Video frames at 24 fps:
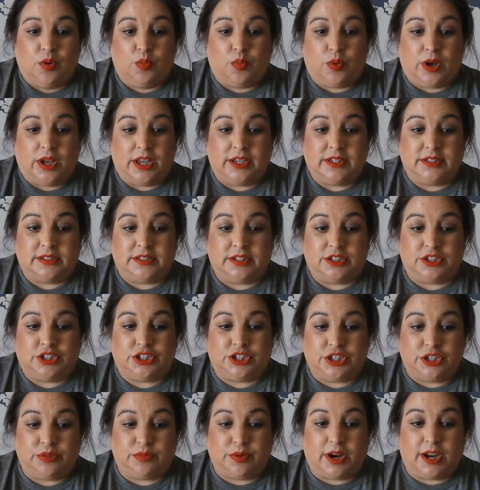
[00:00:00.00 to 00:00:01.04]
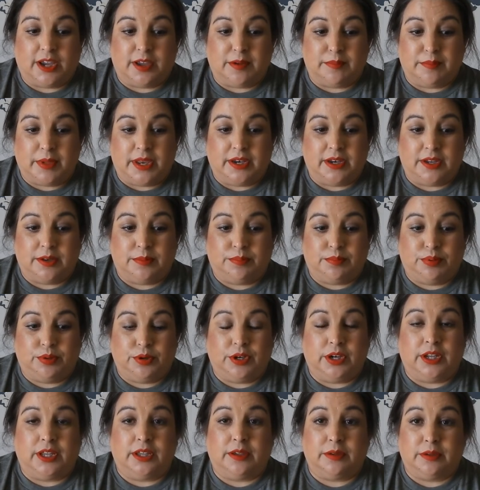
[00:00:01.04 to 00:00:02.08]
was she recommended
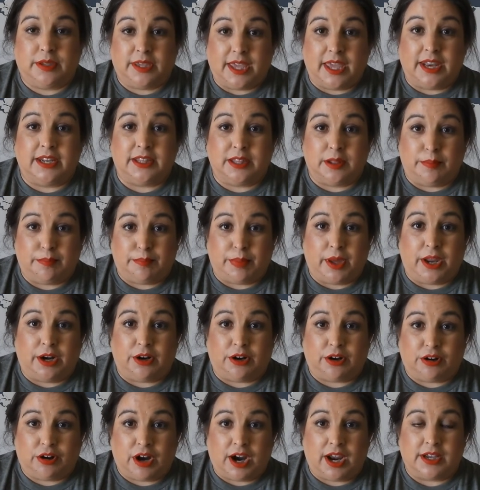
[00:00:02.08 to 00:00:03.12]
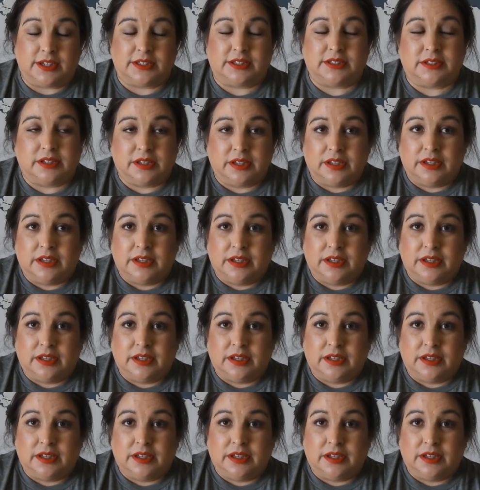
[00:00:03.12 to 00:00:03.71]
putting getting the butter crust.